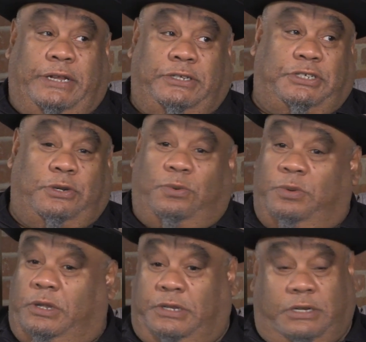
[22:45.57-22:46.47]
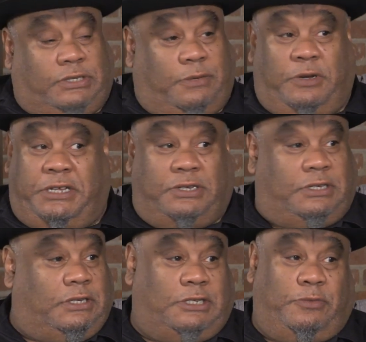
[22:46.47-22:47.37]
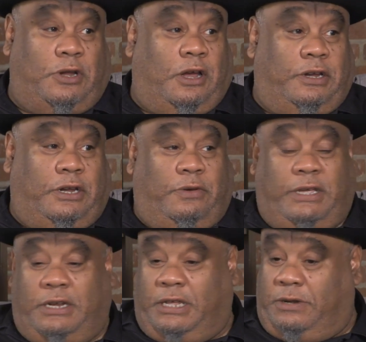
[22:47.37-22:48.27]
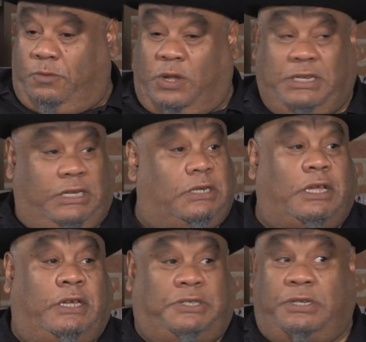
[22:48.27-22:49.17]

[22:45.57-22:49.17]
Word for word: I just did a seminar. He just did a seminar, you know, in what he does.